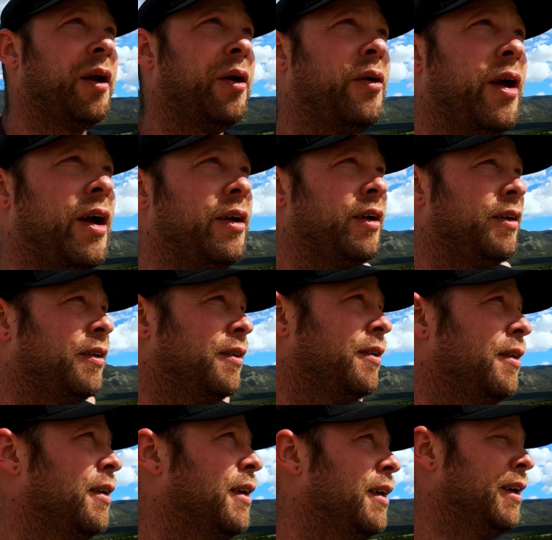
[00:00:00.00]
don't know
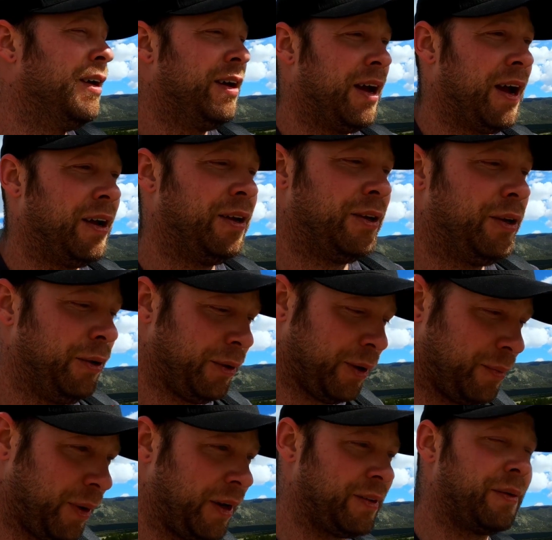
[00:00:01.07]
how you do
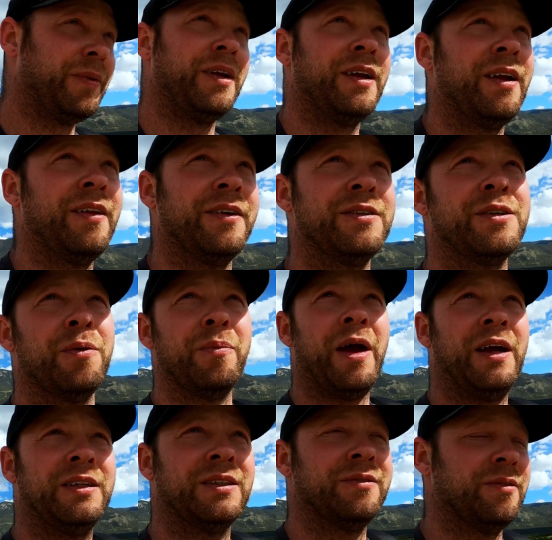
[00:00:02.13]
it, because I mean, they're so
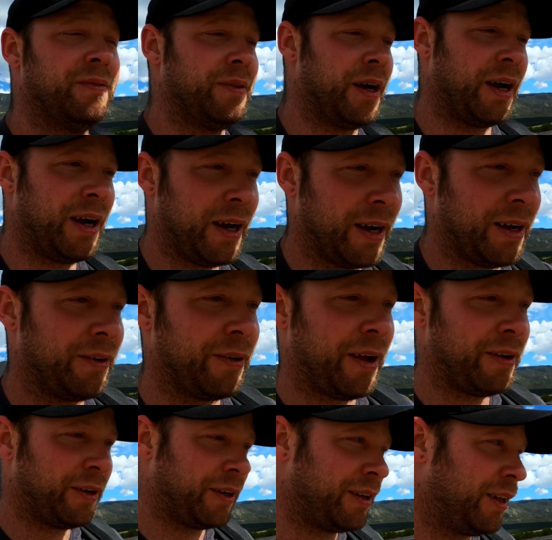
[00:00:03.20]
massive and high. I don't know how
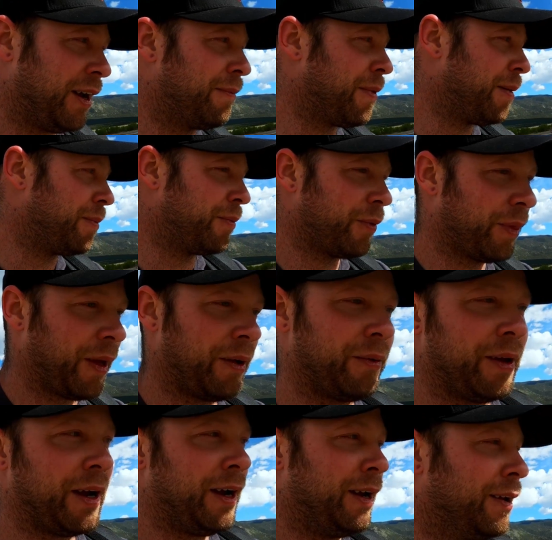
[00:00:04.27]
you'd climb up them without
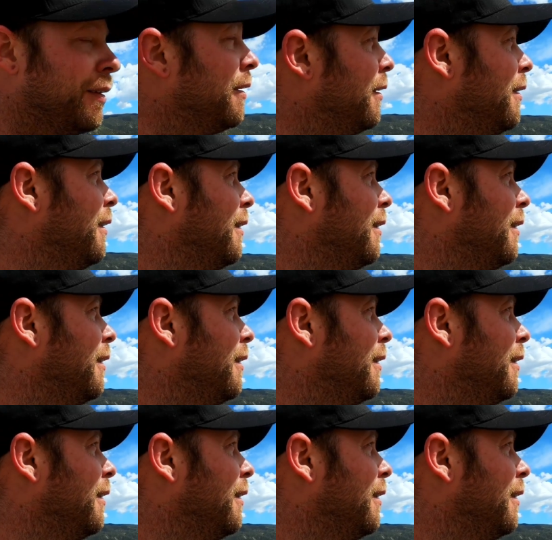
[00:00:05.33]
dying.